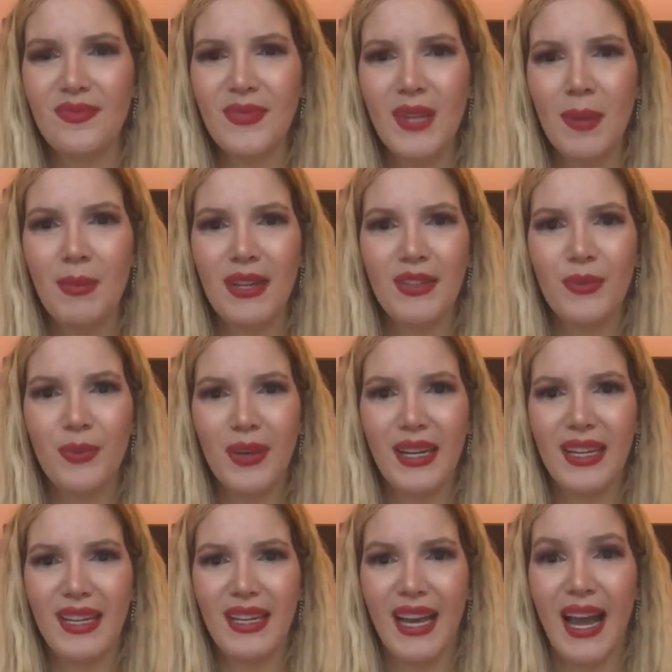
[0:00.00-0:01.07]
But
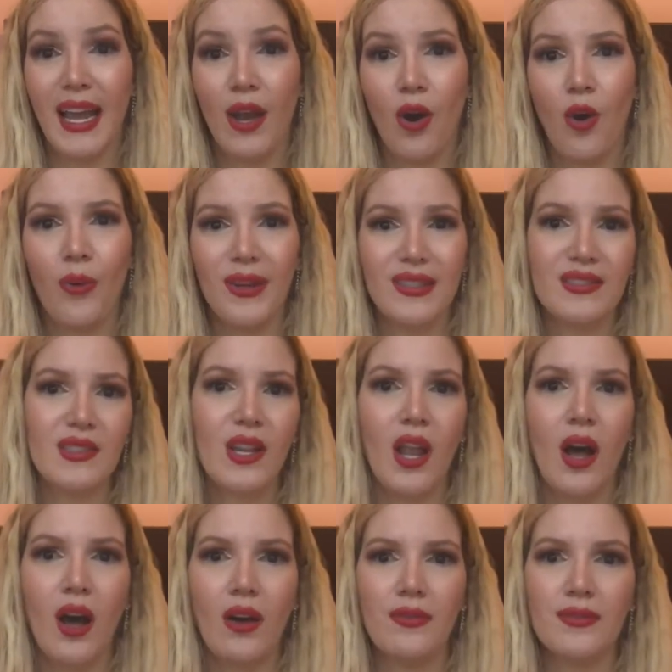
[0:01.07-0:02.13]
really, I always
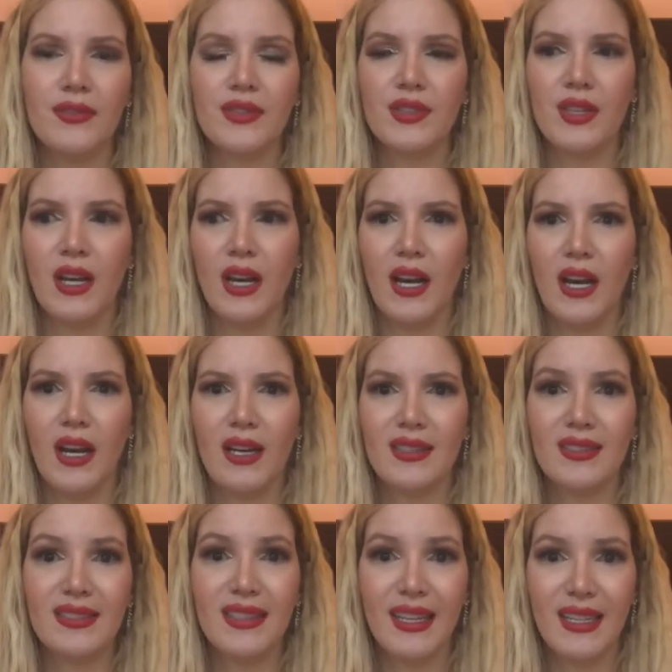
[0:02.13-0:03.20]
loved
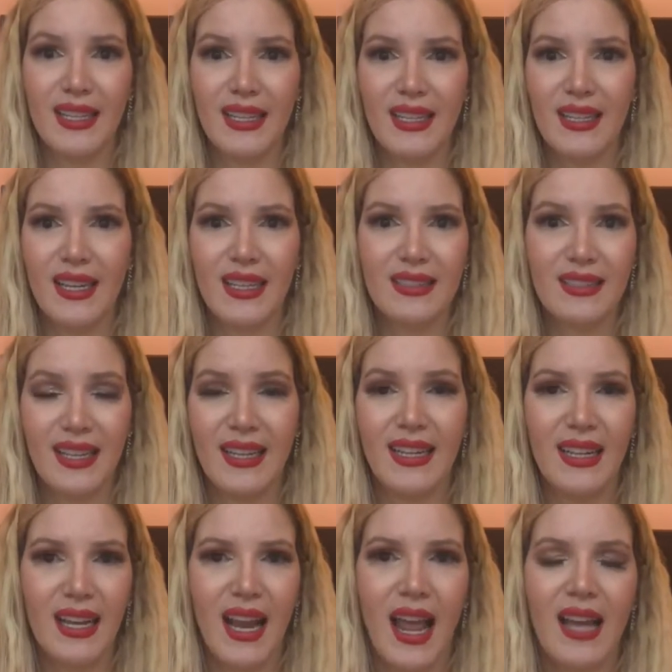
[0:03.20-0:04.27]
studying and
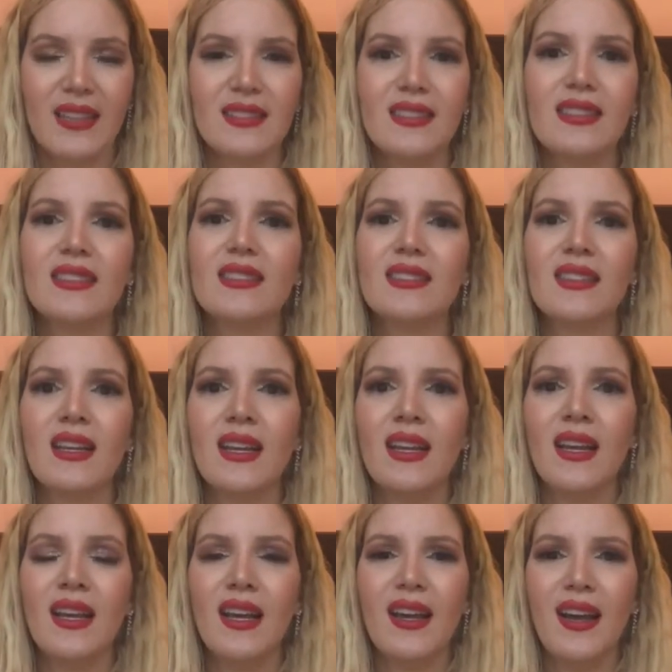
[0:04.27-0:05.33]
taking classes,
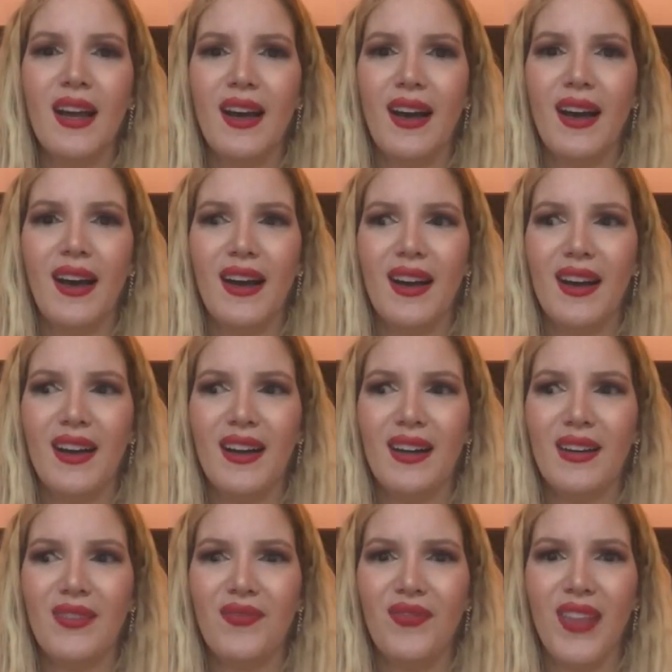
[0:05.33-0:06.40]

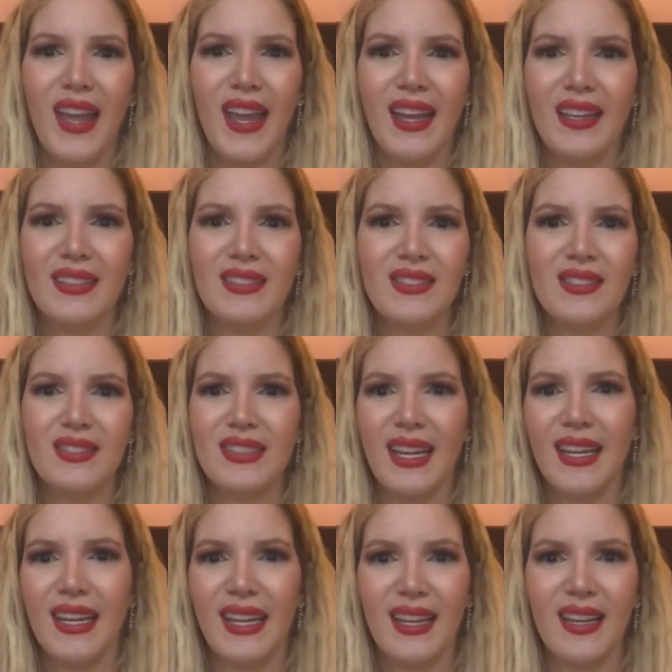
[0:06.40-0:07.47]
and
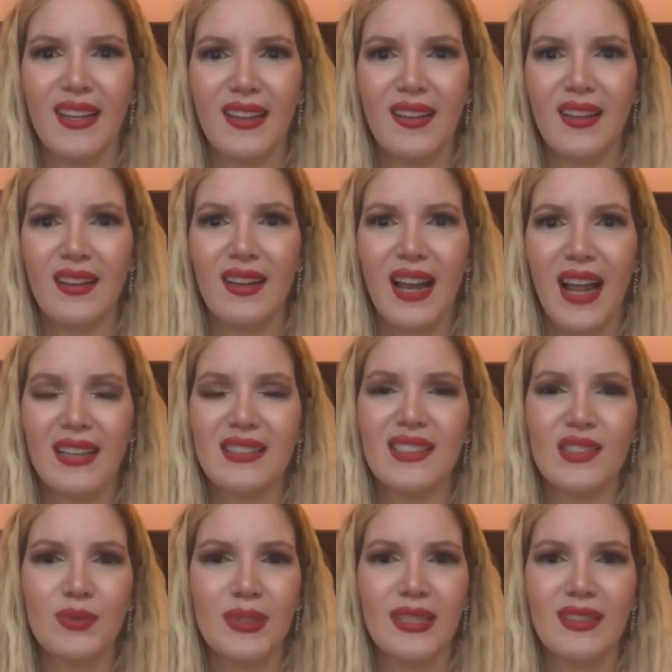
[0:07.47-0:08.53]
taking
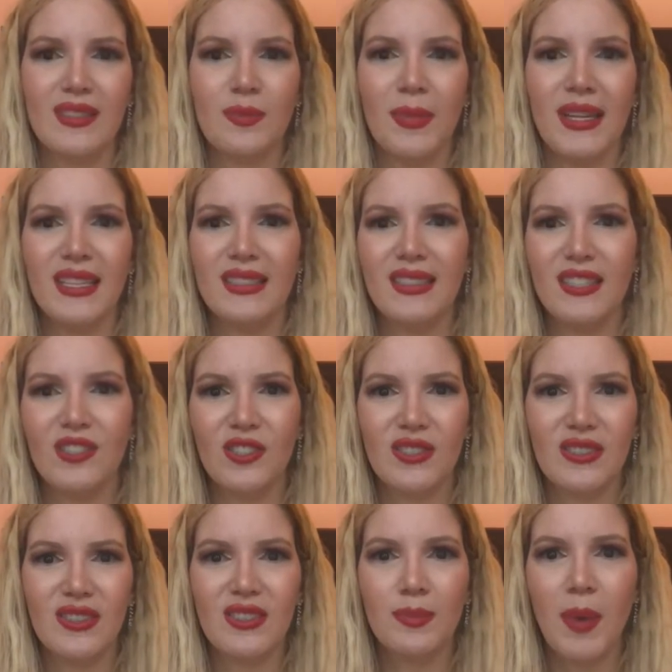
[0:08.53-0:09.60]
classes with as many
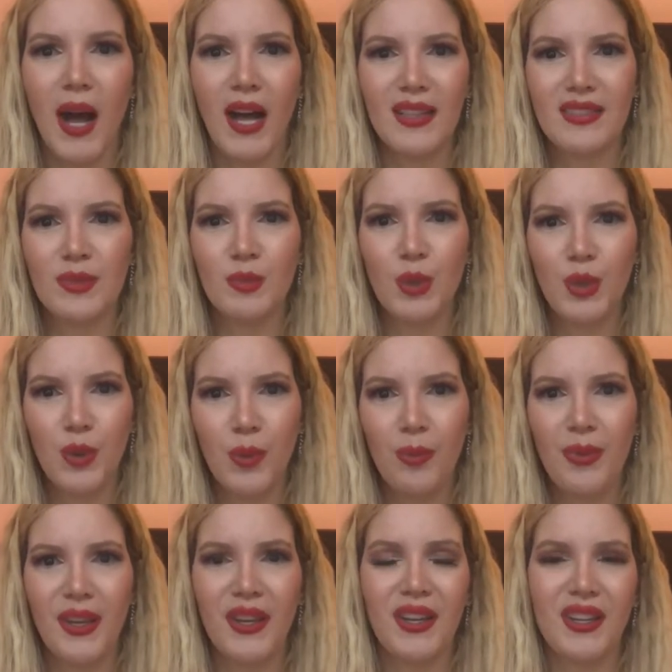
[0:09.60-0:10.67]
teachers as possible,
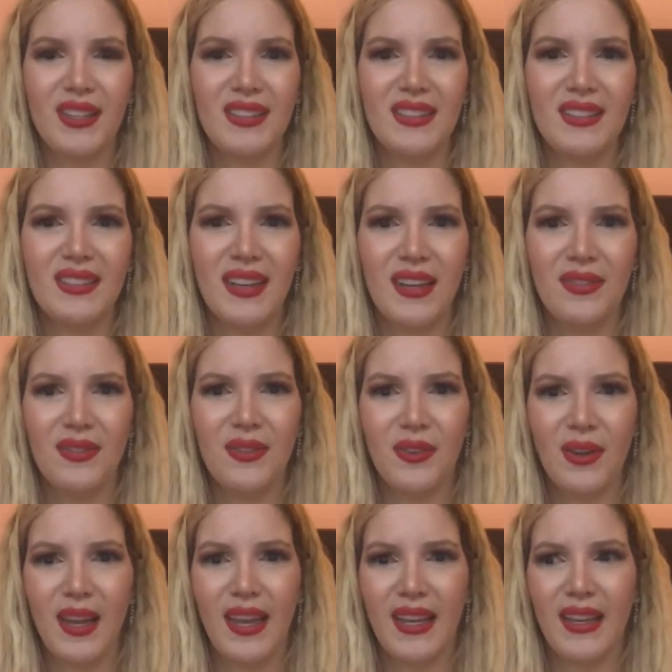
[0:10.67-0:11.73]
because I
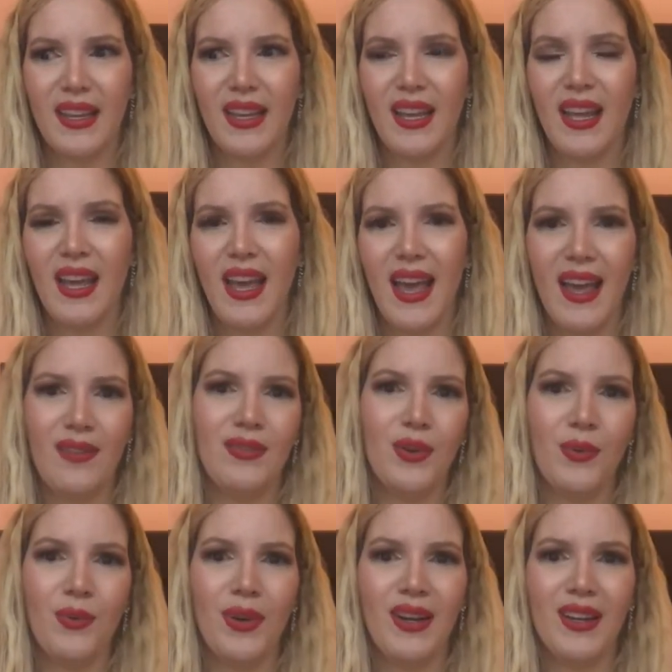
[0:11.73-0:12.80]
feel like
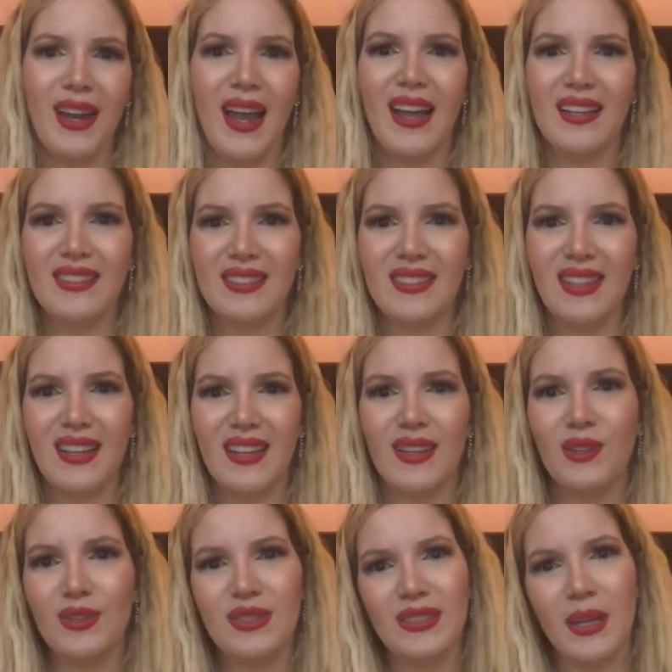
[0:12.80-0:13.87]
everyone has a
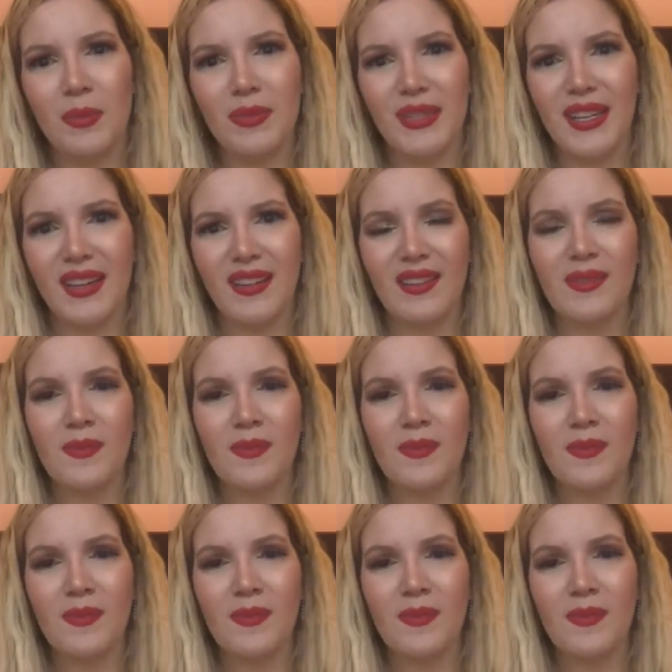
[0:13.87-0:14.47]
little something